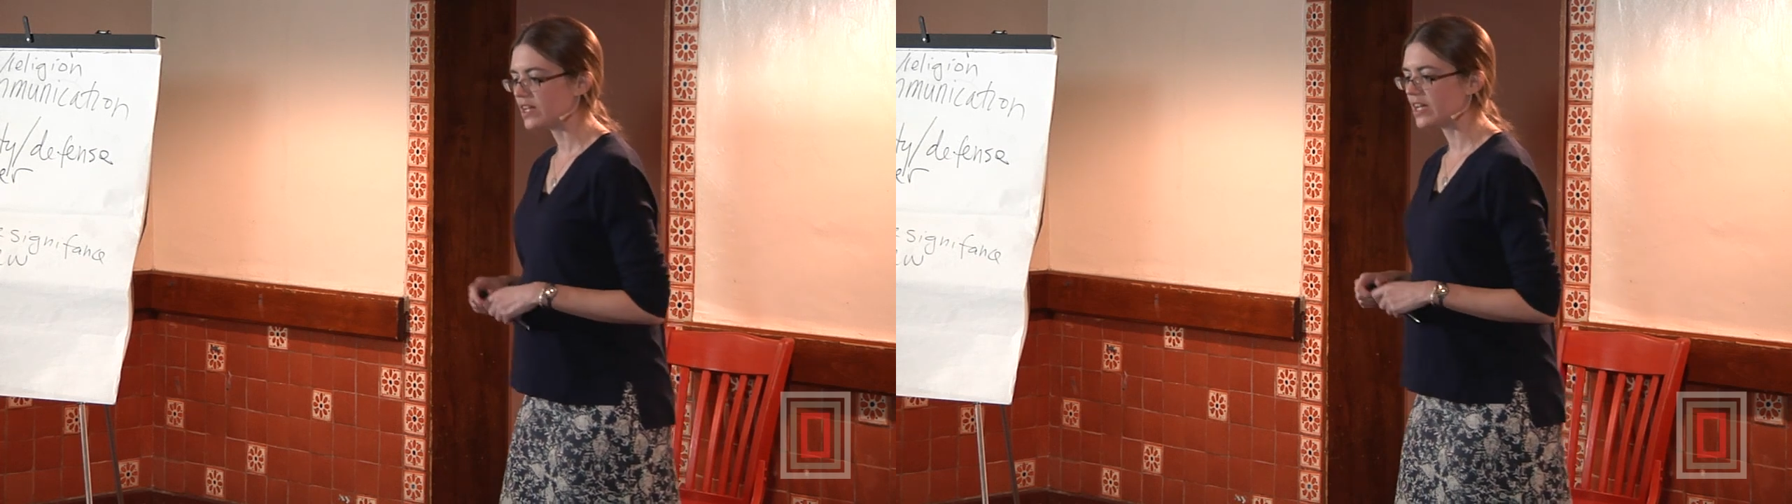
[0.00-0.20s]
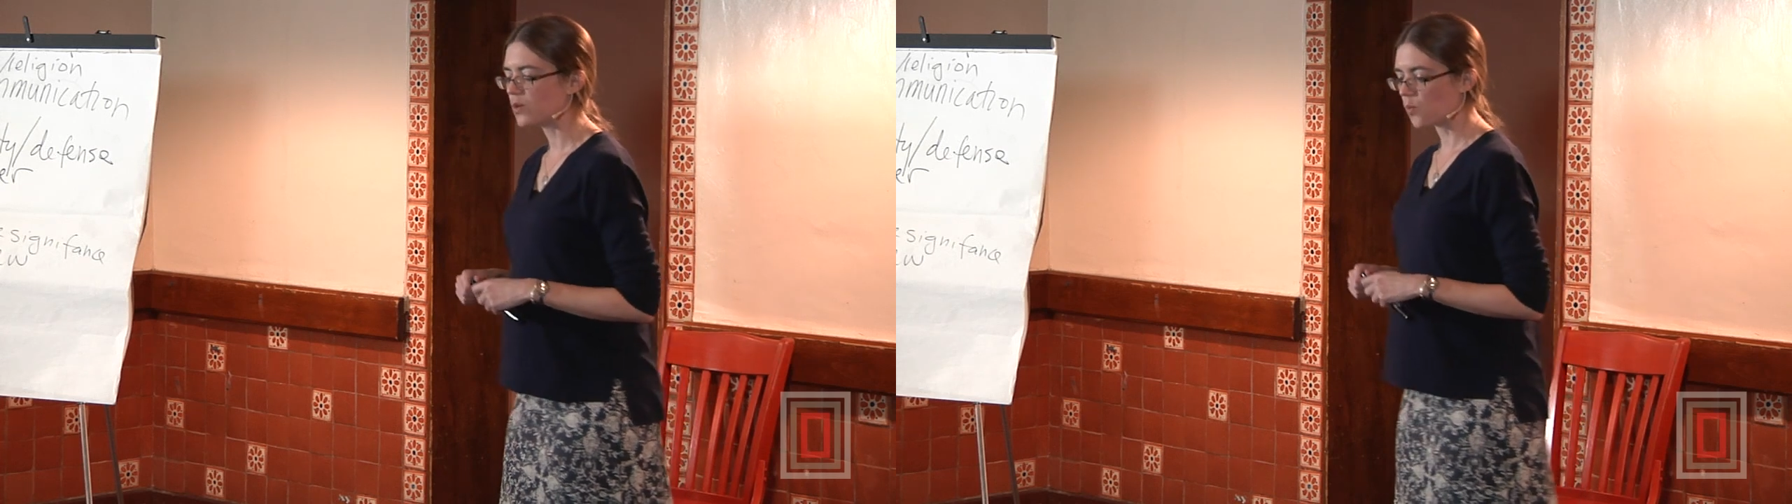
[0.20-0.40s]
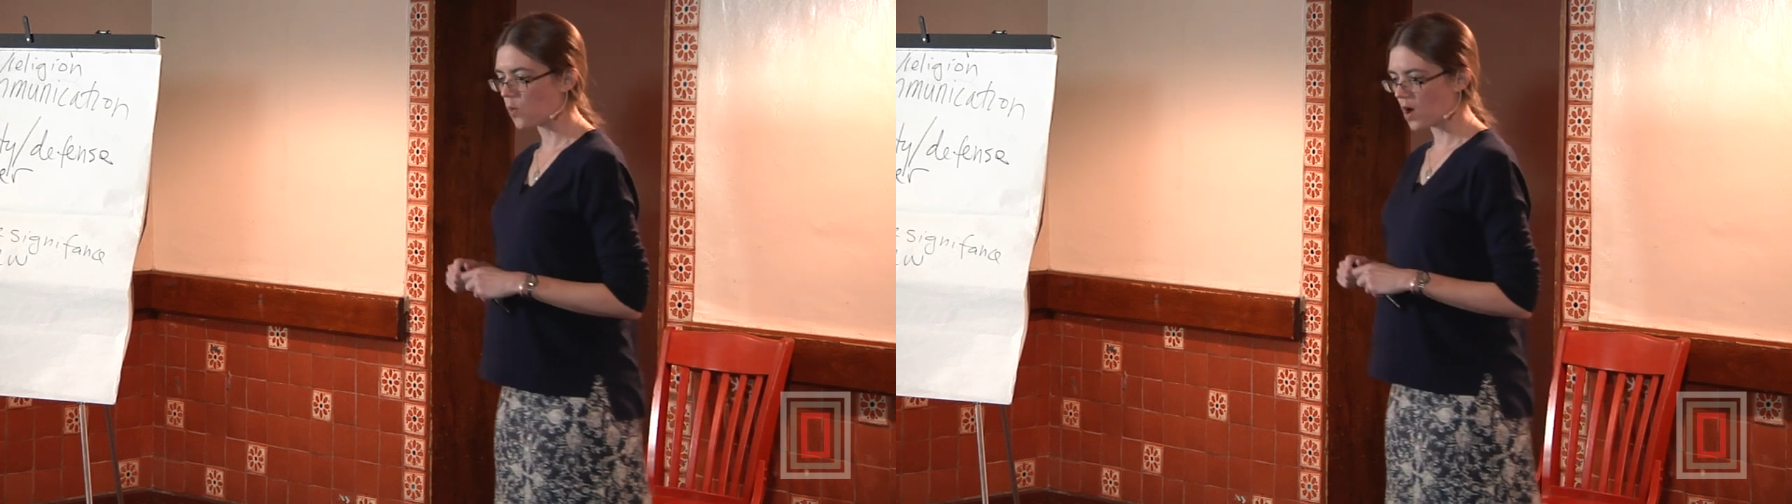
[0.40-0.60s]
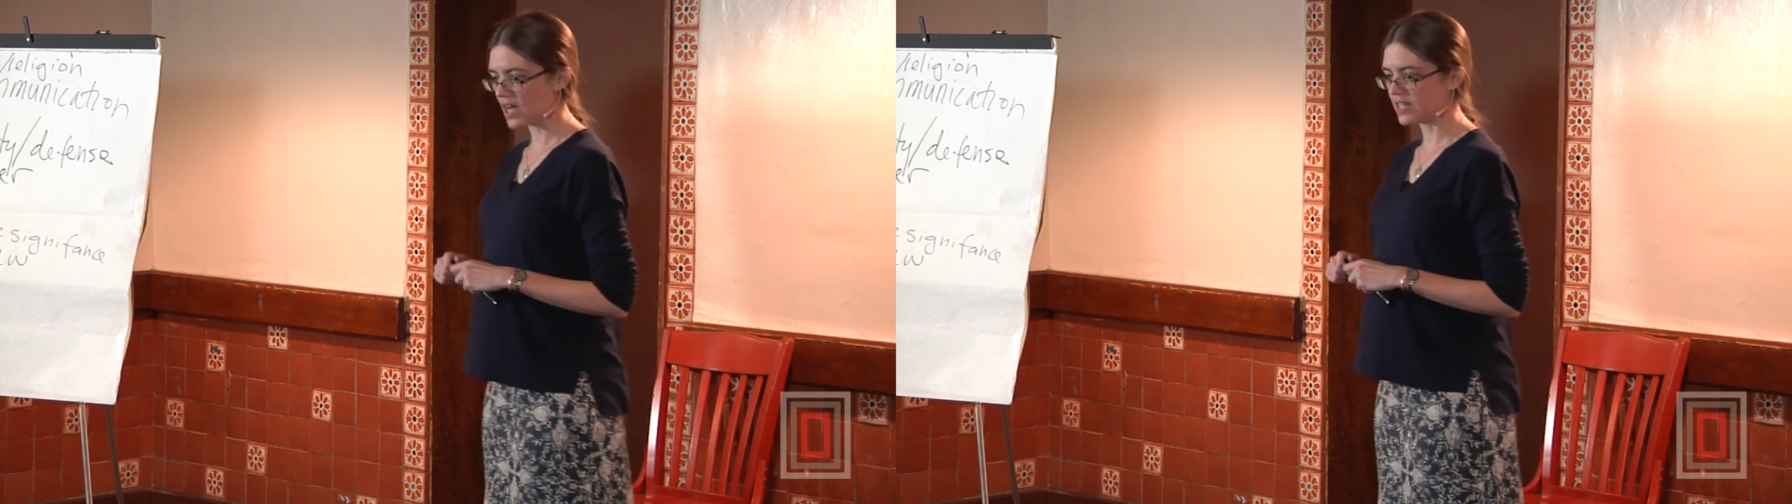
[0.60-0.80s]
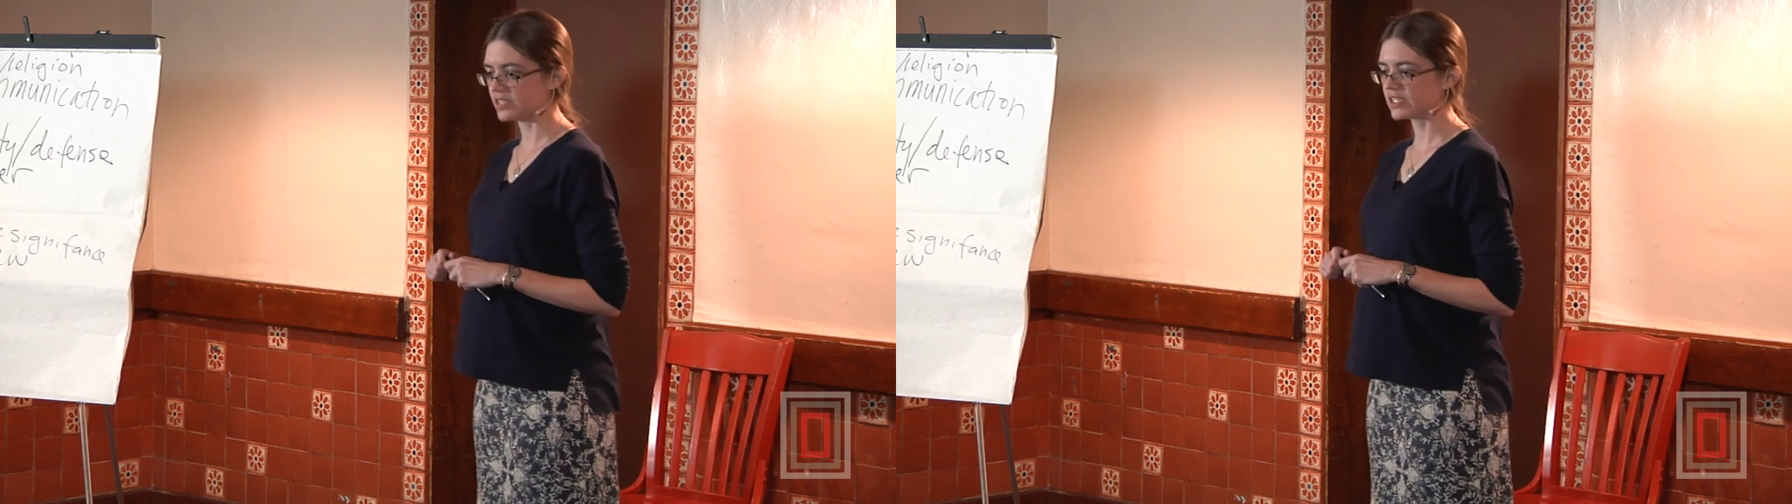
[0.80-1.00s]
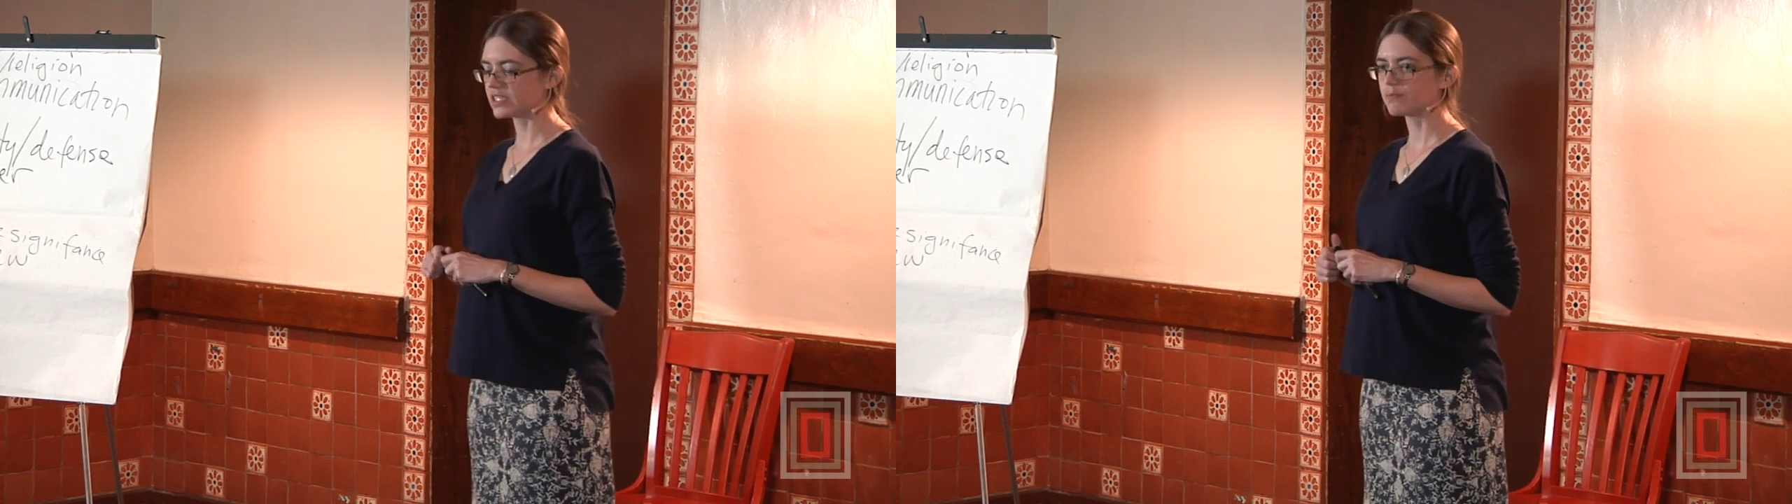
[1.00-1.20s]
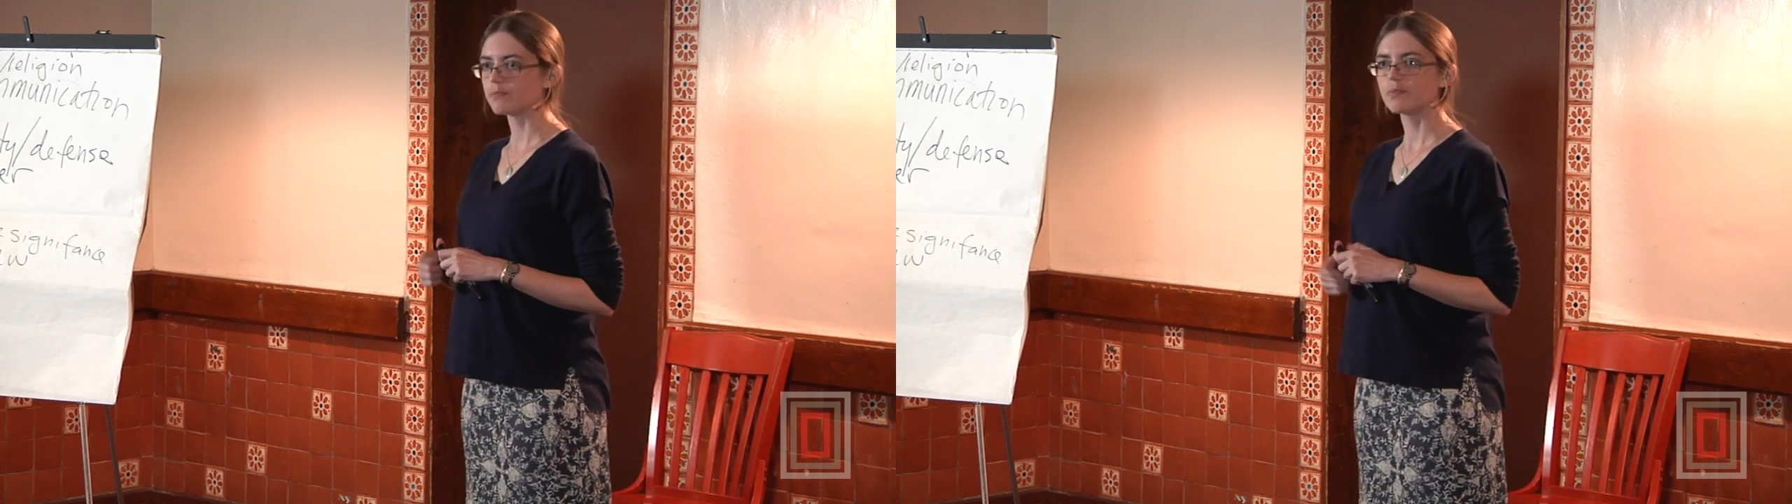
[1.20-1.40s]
it was